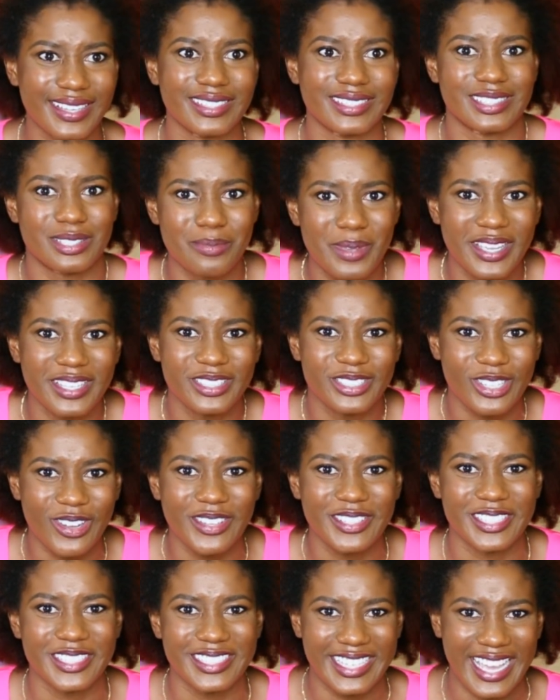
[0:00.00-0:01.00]
It's me
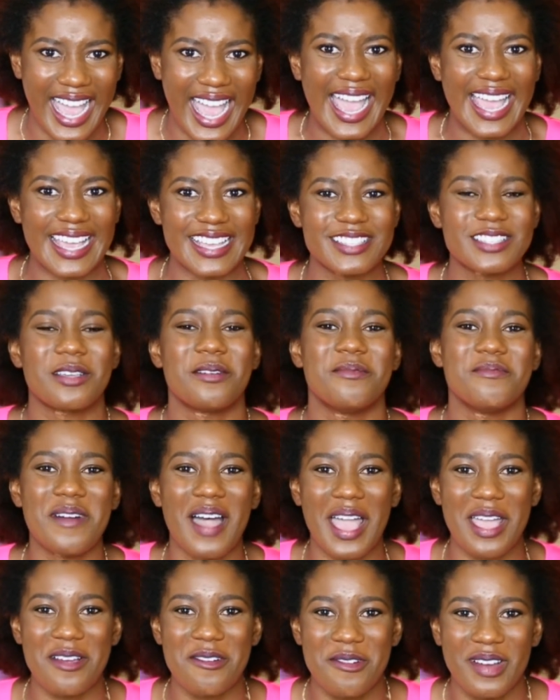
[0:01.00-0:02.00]
showing you guys
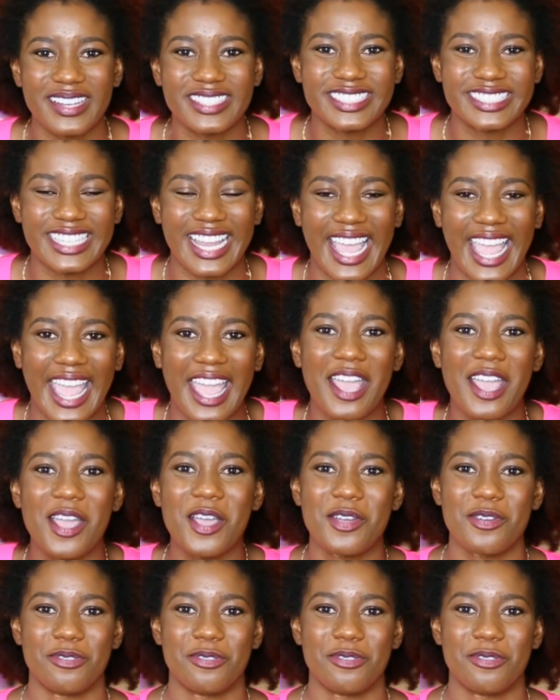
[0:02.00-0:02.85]
my wash day